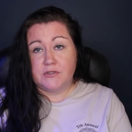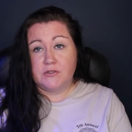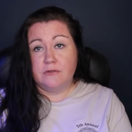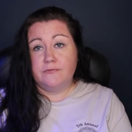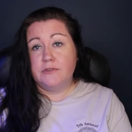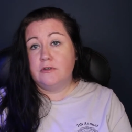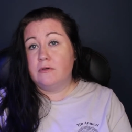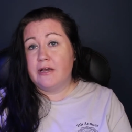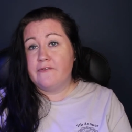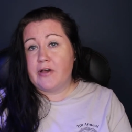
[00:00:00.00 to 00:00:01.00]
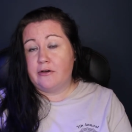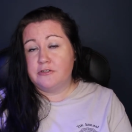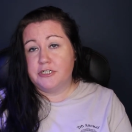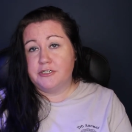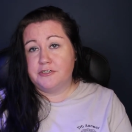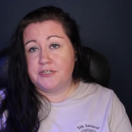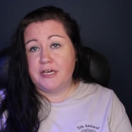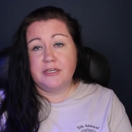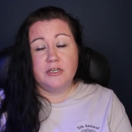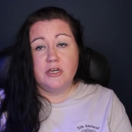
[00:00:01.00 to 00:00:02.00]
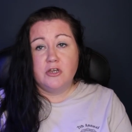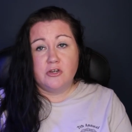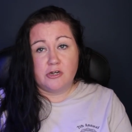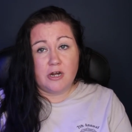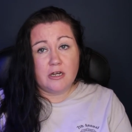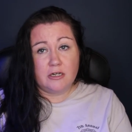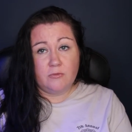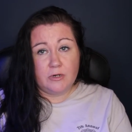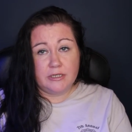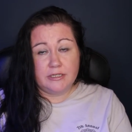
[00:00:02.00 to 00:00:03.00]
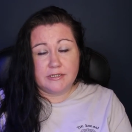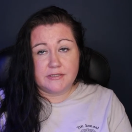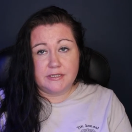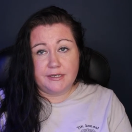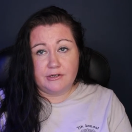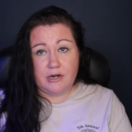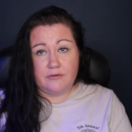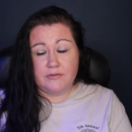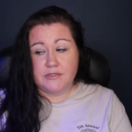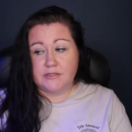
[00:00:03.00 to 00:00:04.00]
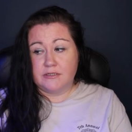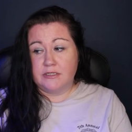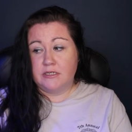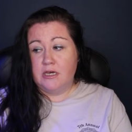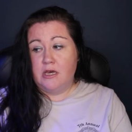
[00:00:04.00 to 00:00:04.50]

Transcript: So if you don't have algae in your tank, you're not going to want to get a sea hare, obviously,